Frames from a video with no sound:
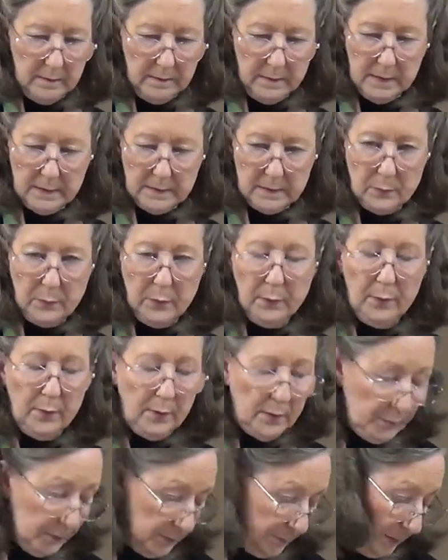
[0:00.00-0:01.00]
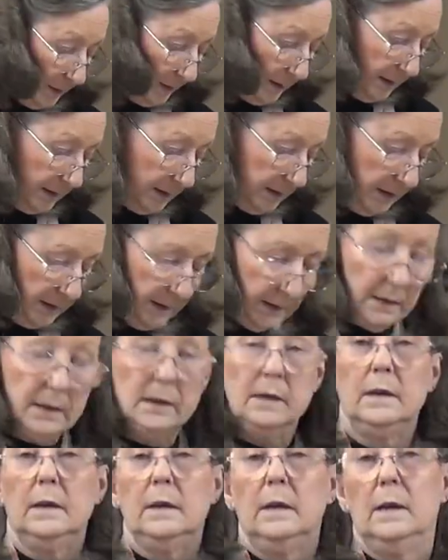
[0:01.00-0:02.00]
That's probably
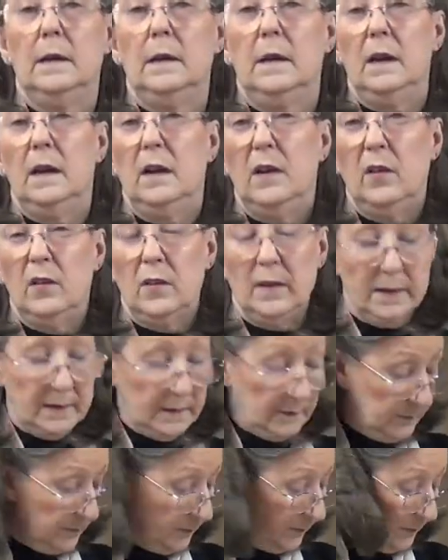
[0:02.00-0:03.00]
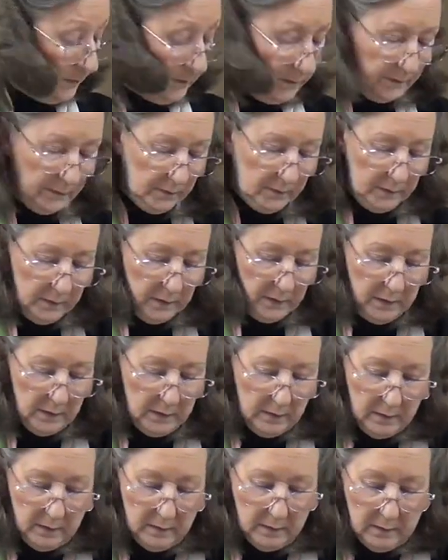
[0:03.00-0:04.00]
long enough
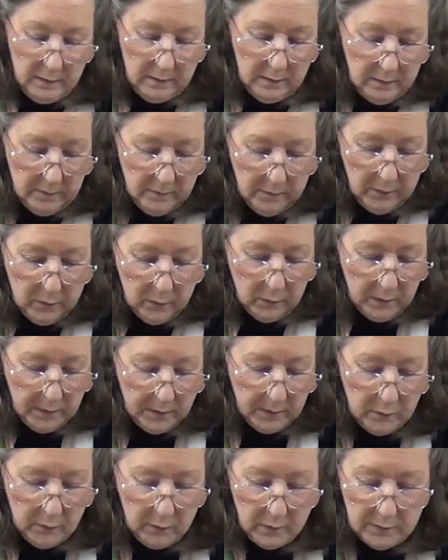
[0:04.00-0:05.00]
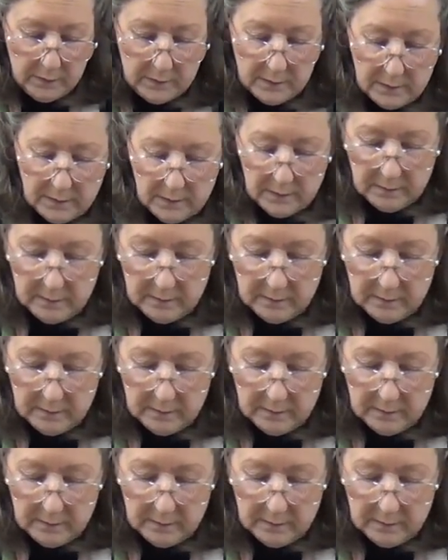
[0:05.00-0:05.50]
for what I want.